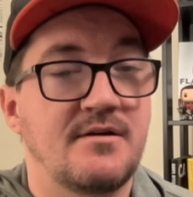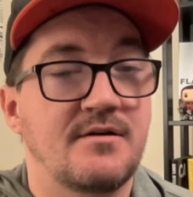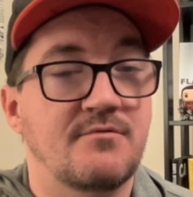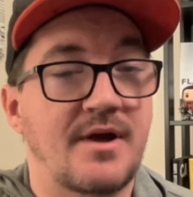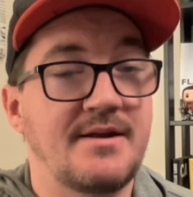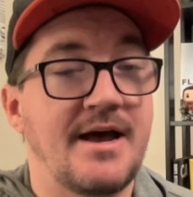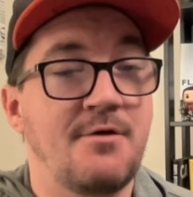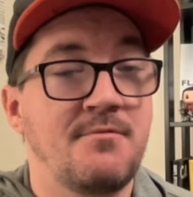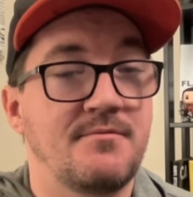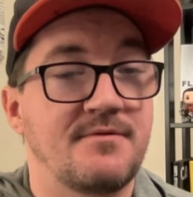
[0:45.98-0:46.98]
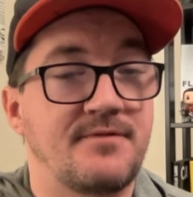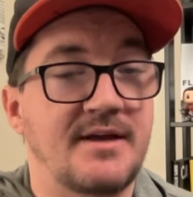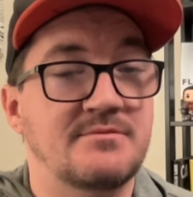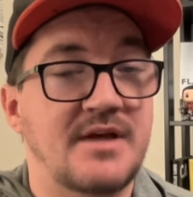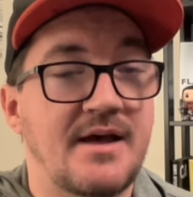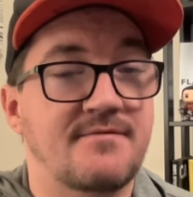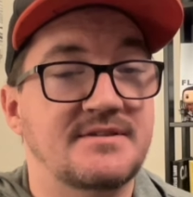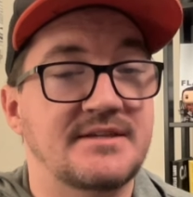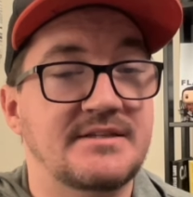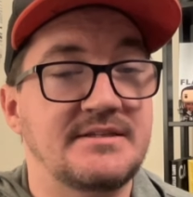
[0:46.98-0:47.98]
Right now, the Flames have
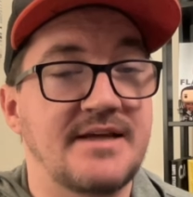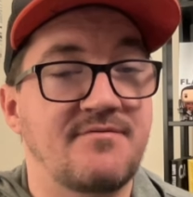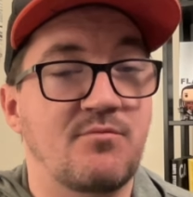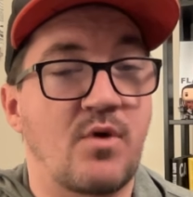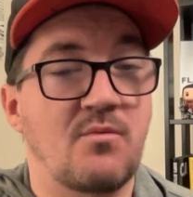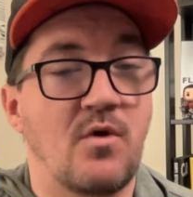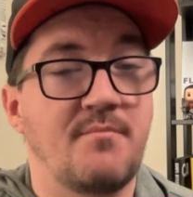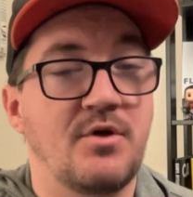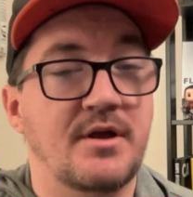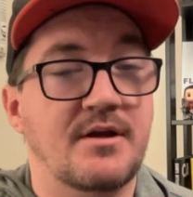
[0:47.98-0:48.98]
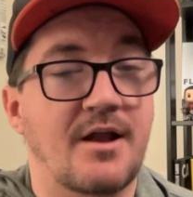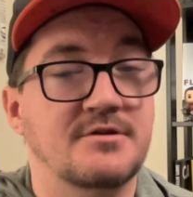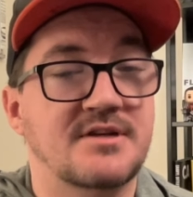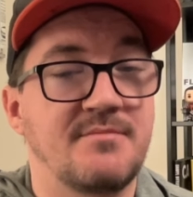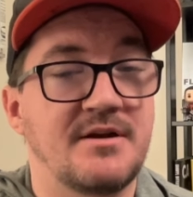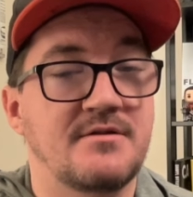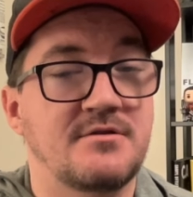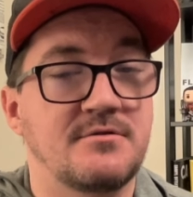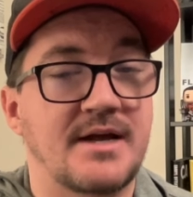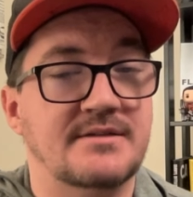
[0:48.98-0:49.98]
$67.1 million committed
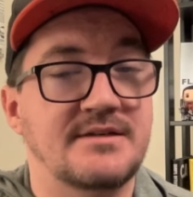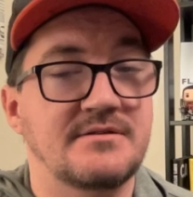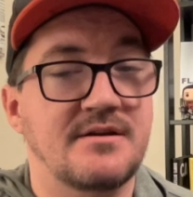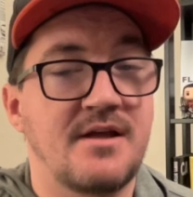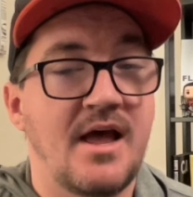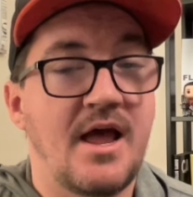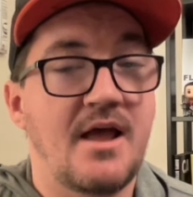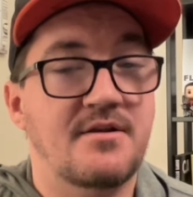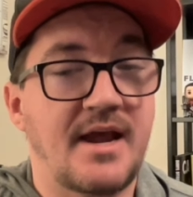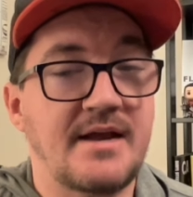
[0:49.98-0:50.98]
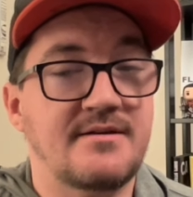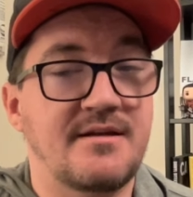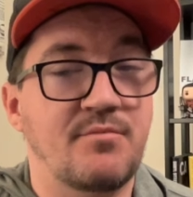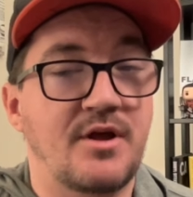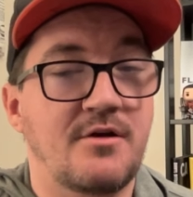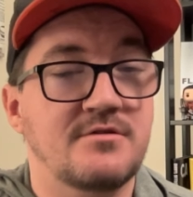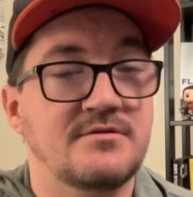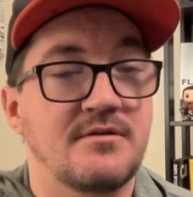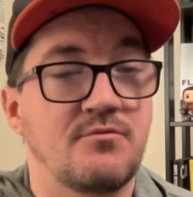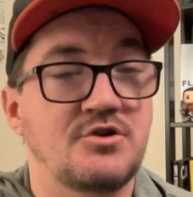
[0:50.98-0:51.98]
to next season to 18 players,
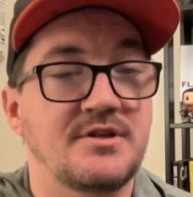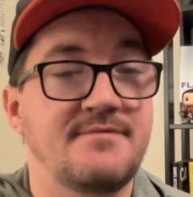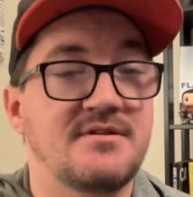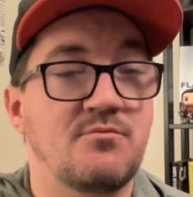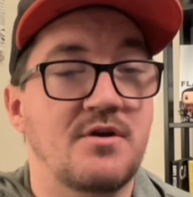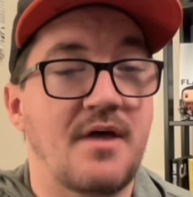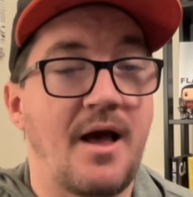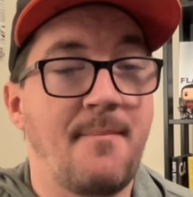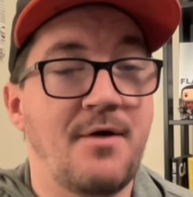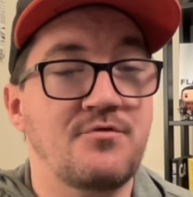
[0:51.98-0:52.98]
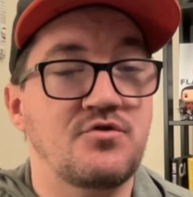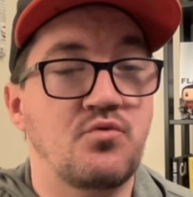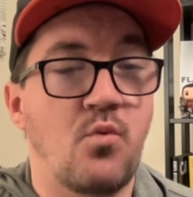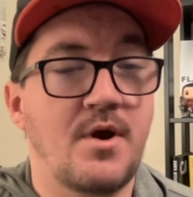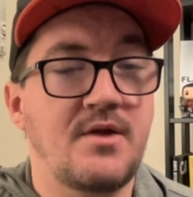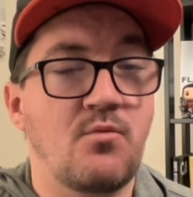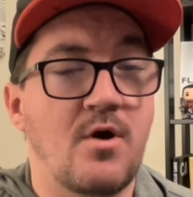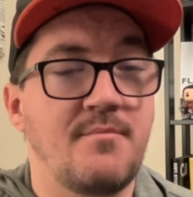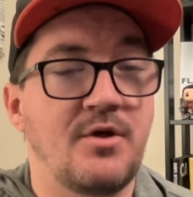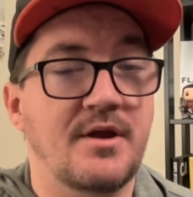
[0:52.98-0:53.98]
which leaves them with about
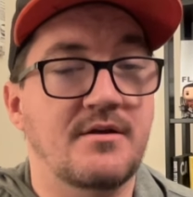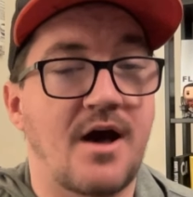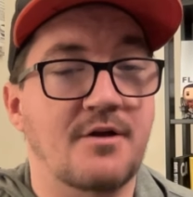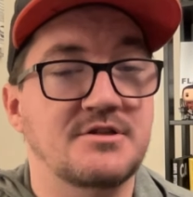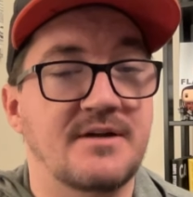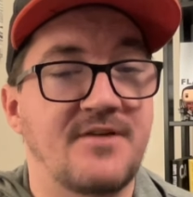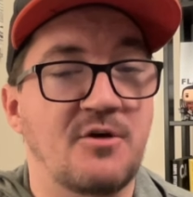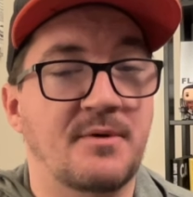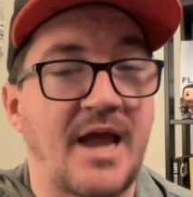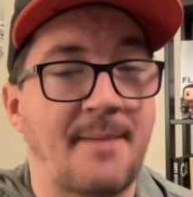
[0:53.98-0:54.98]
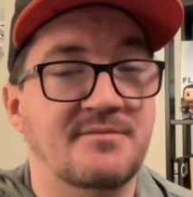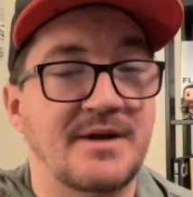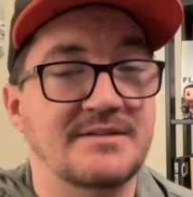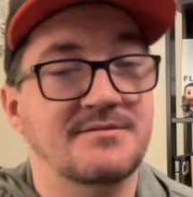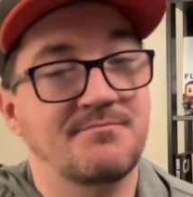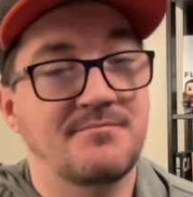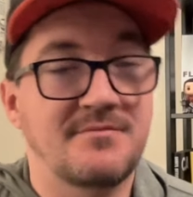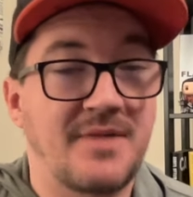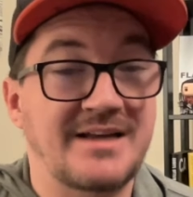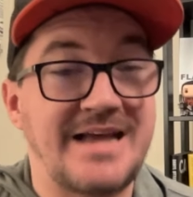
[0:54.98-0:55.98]
$21 million in available cap space,
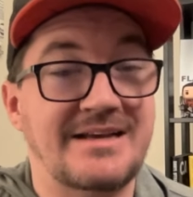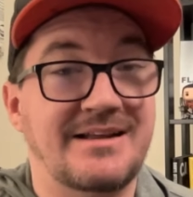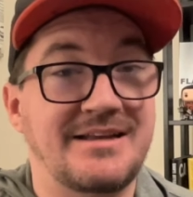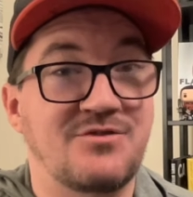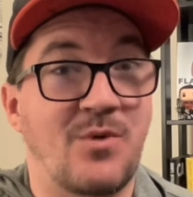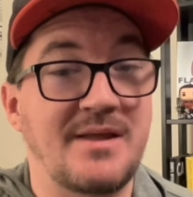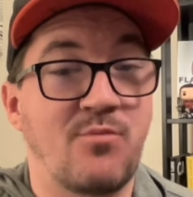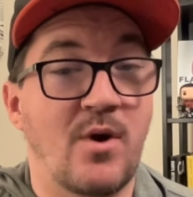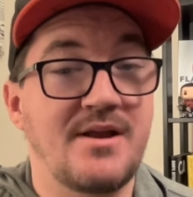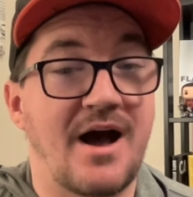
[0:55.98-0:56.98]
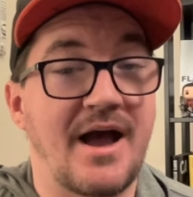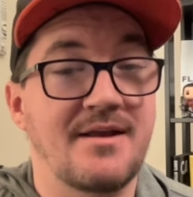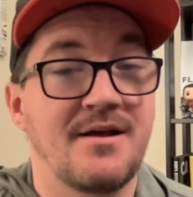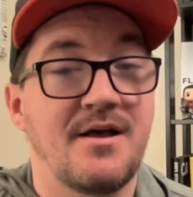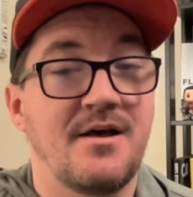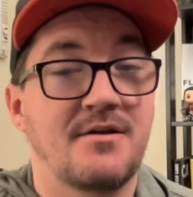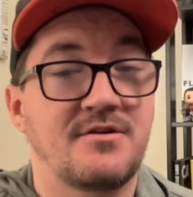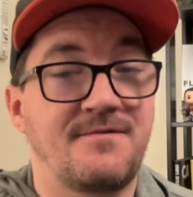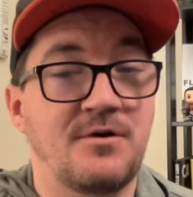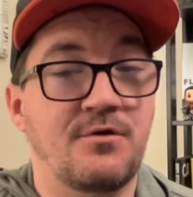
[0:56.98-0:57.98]
technically 20.9, to
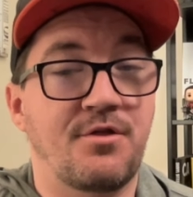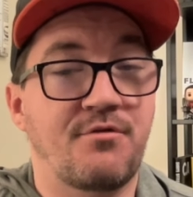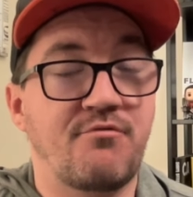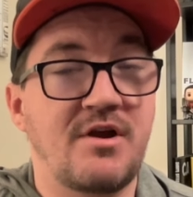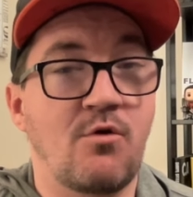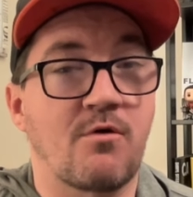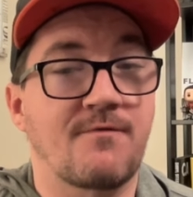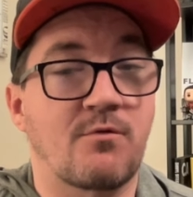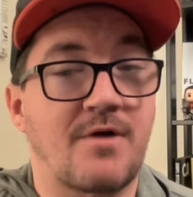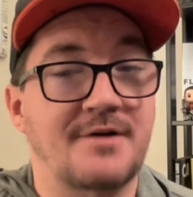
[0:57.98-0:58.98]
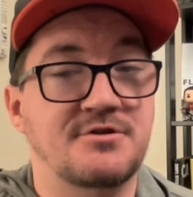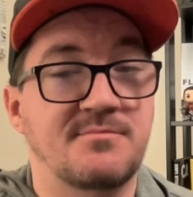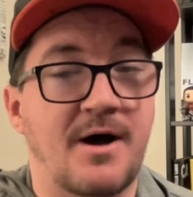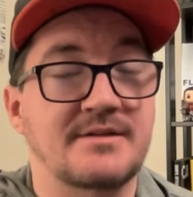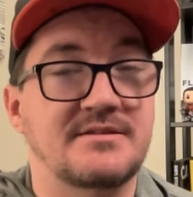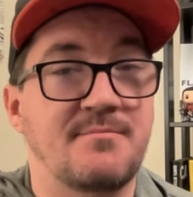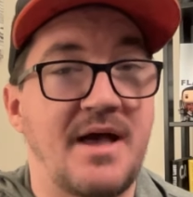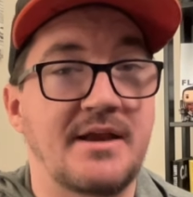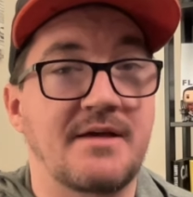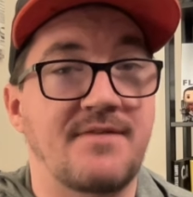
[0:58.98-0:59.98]
fill 3 or 4 roster spots
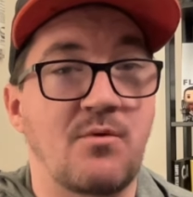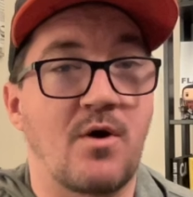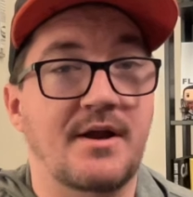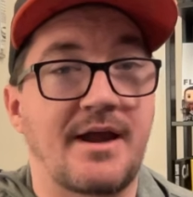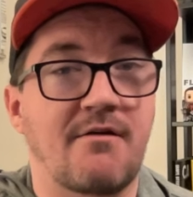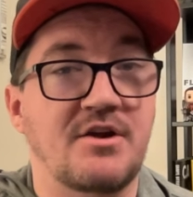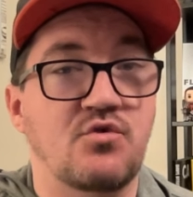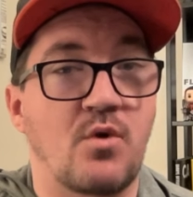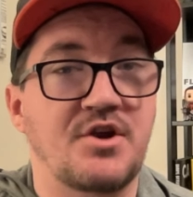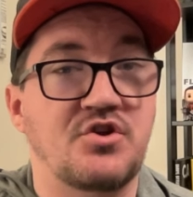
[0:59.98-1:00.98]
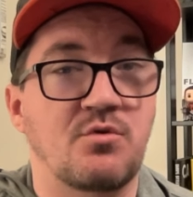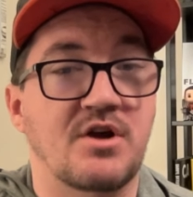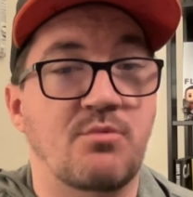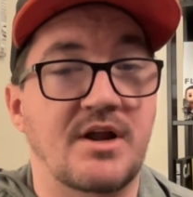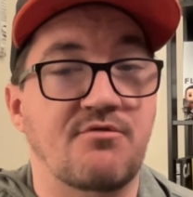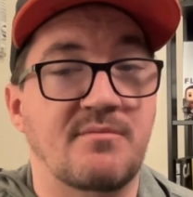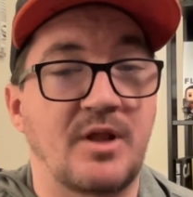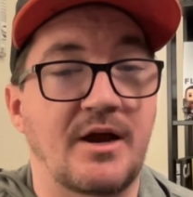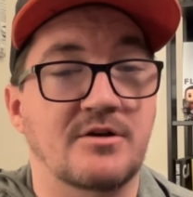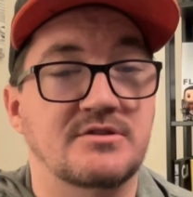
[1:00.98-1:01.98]
depending if they to carry 22 or 23
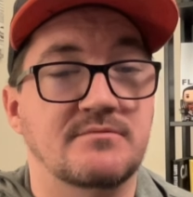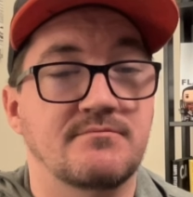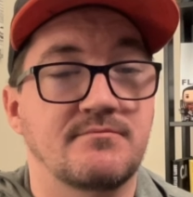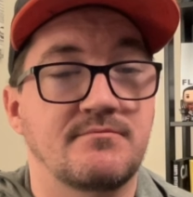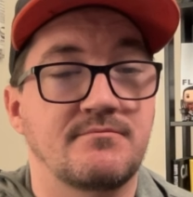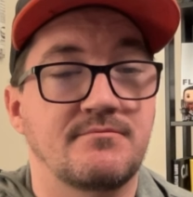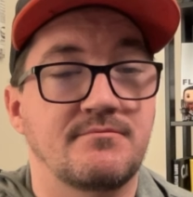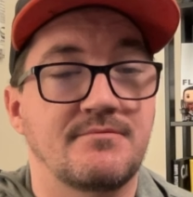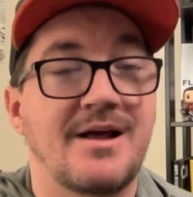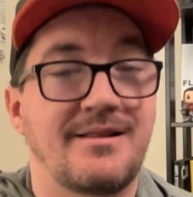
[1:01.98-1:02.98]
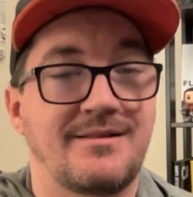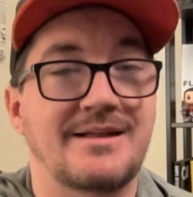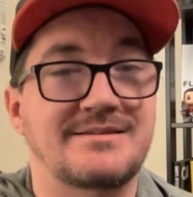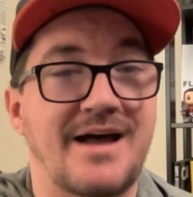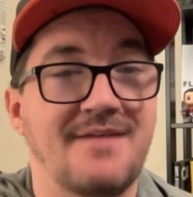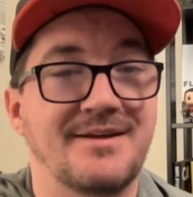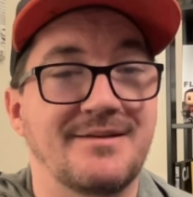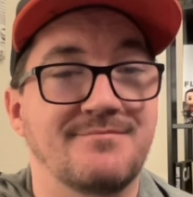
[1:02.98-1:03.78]
players. Let's dive in.